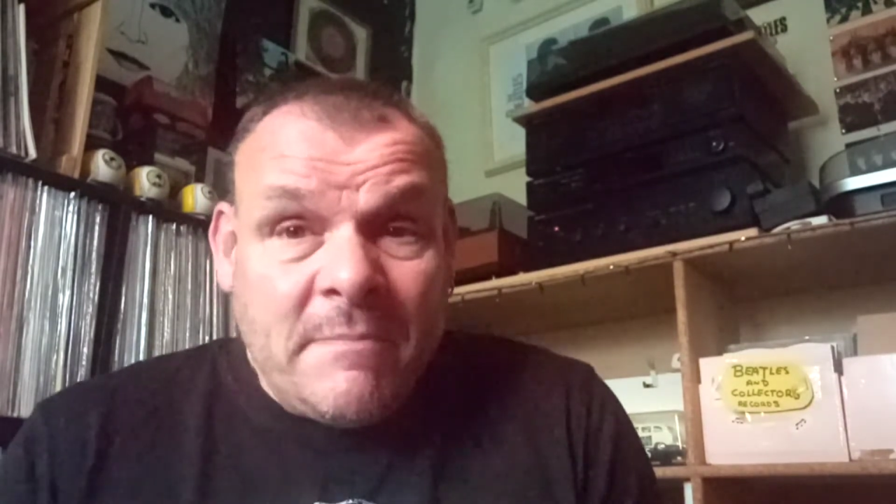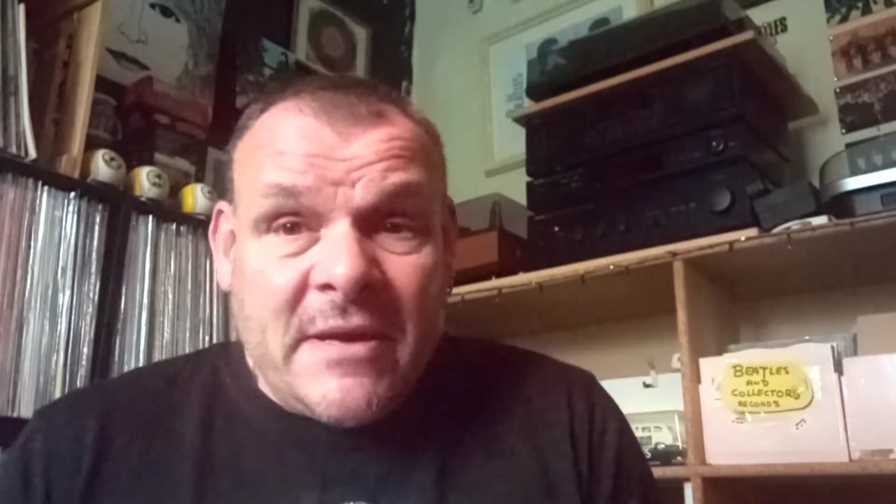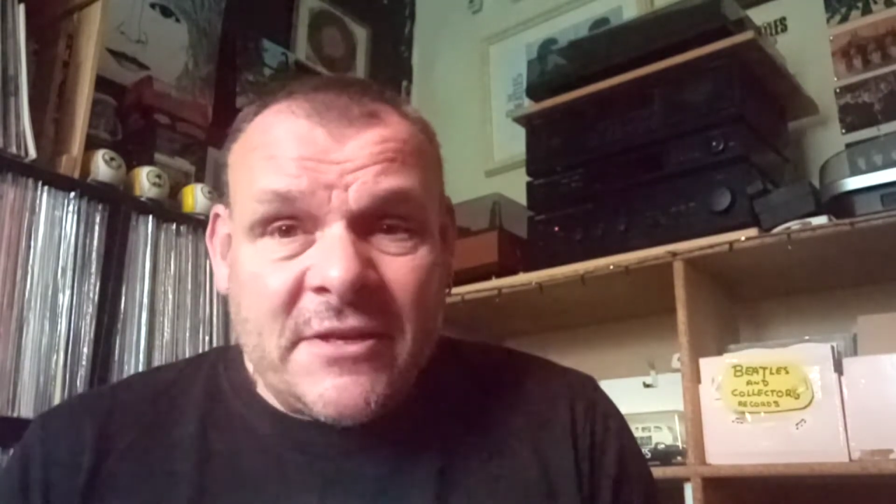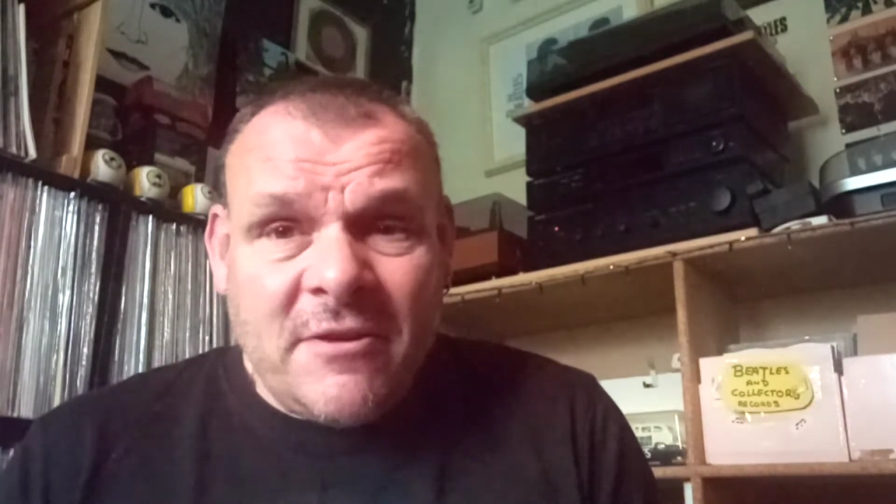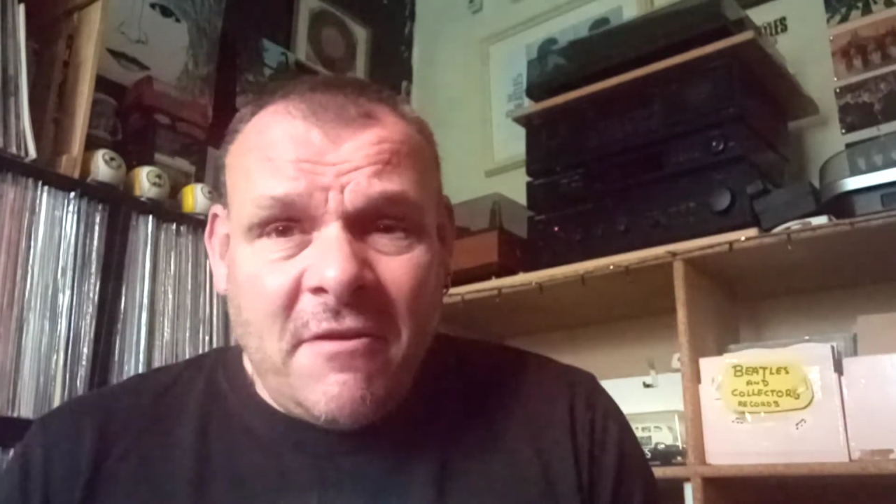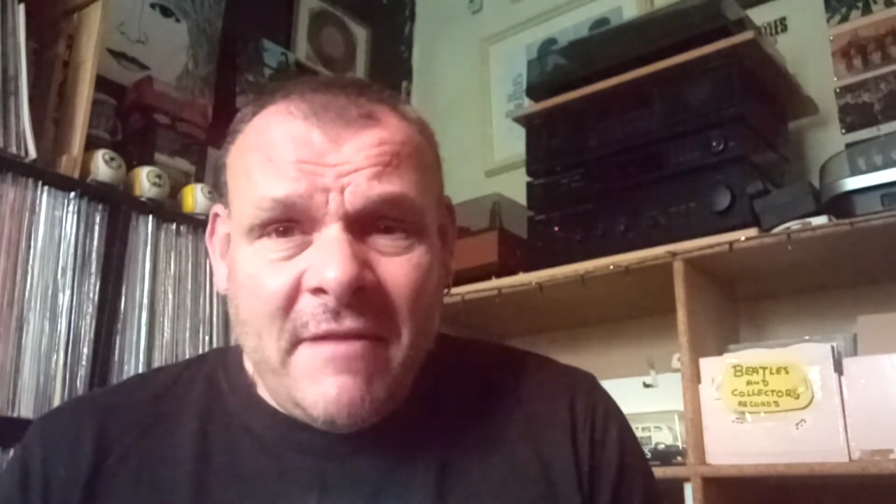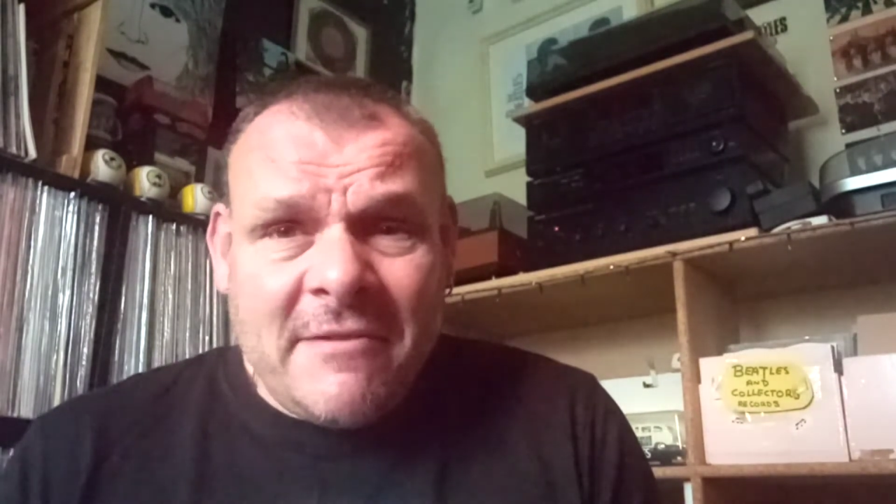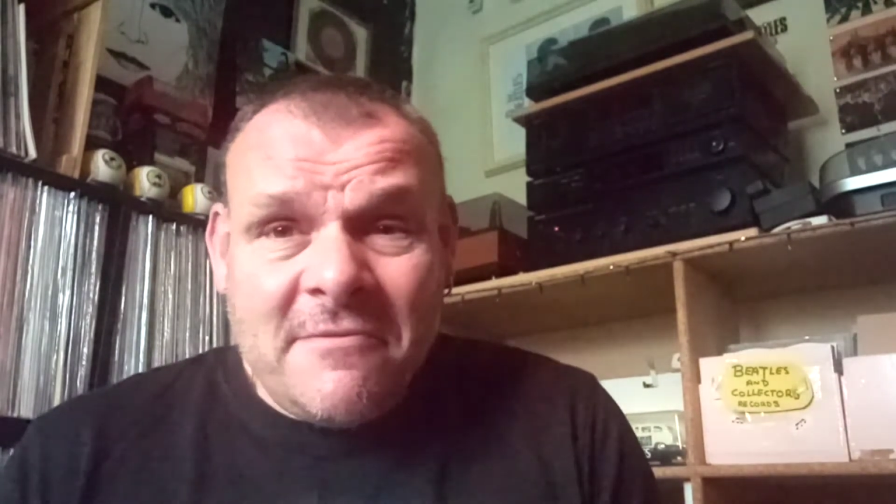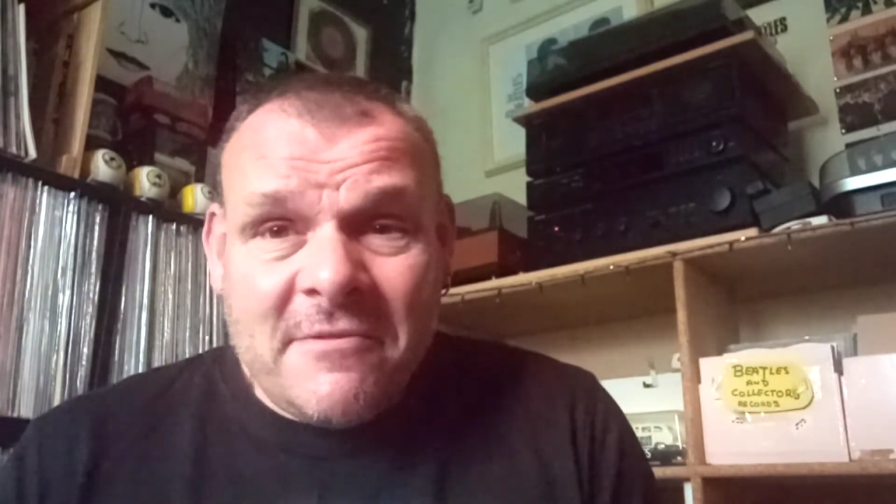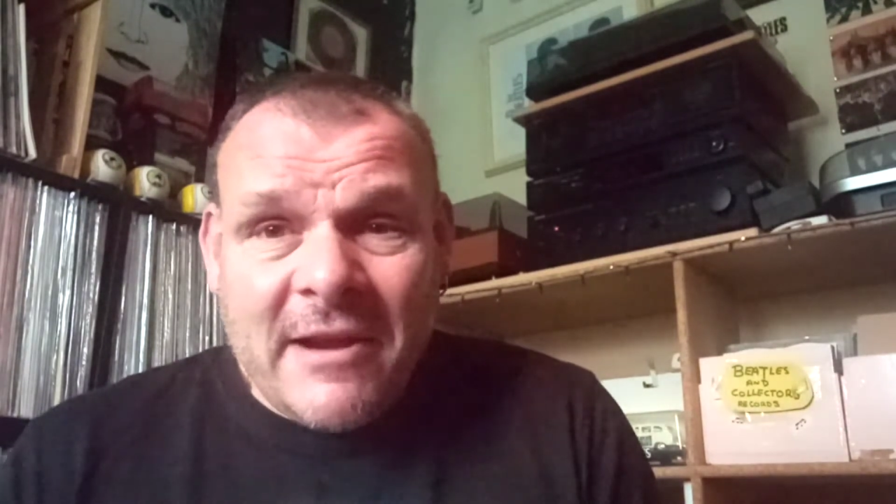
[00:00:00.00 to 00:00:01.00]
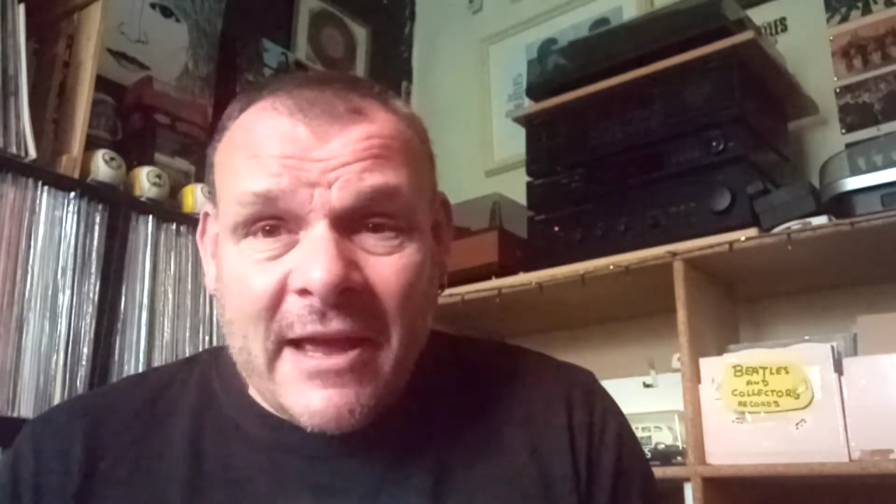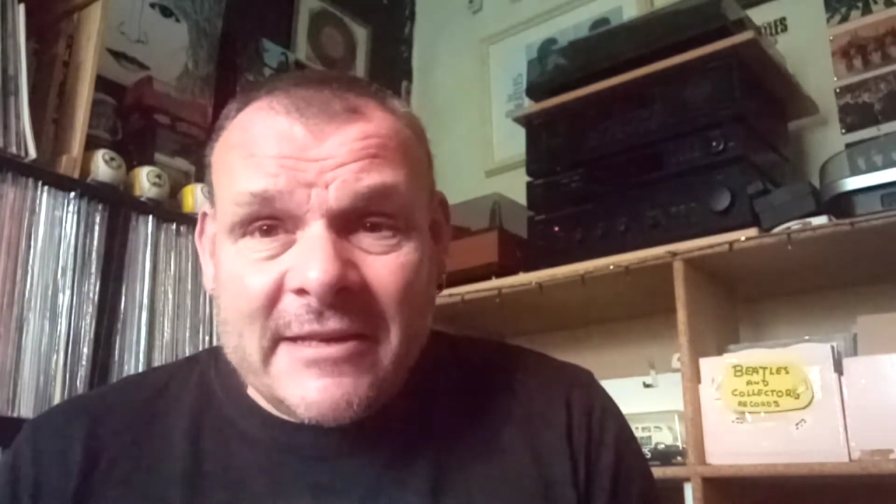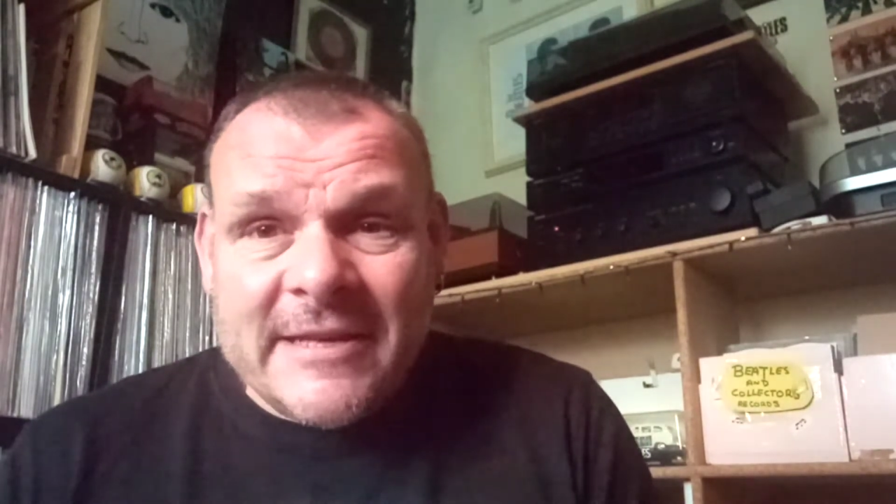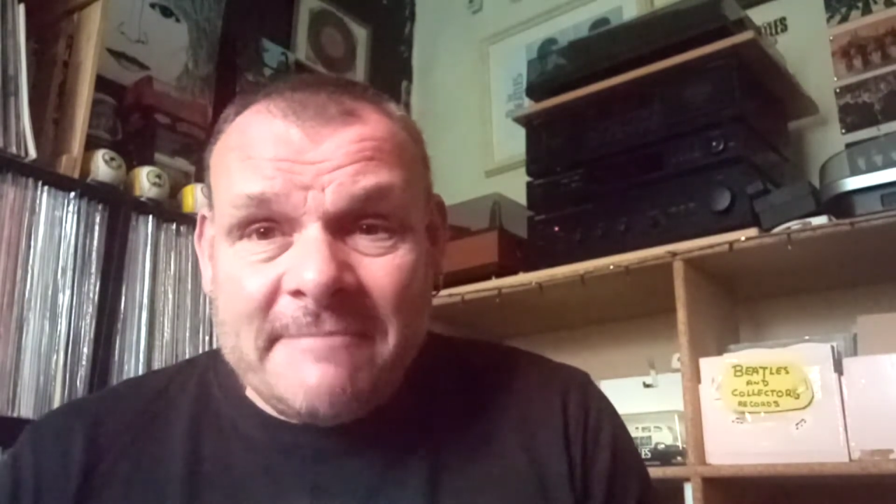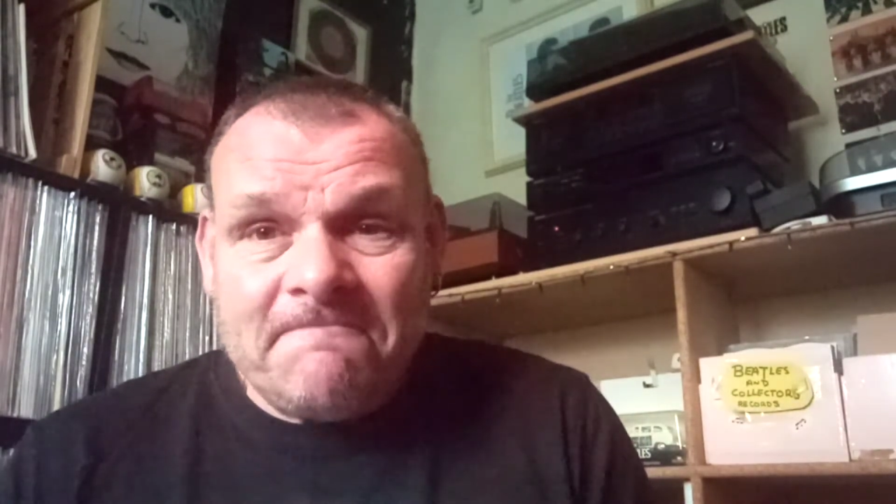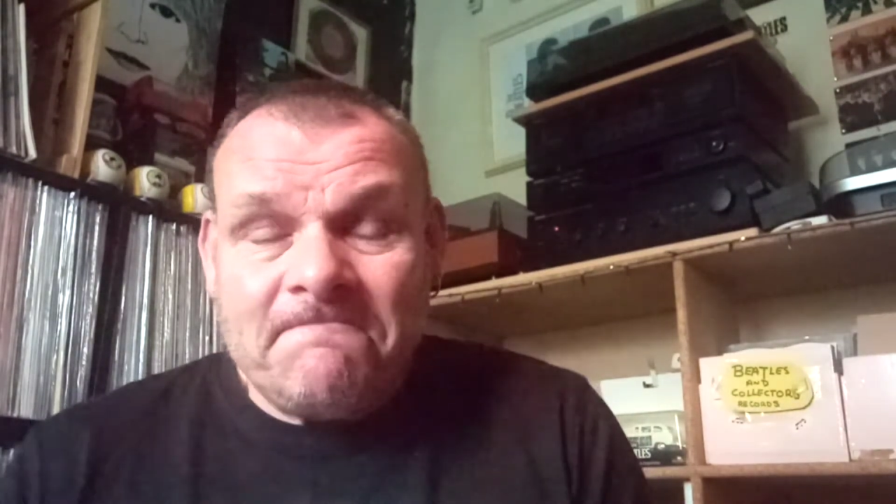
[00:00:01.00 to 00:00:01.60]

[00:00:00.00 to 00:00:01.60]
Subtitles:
me start record collecting?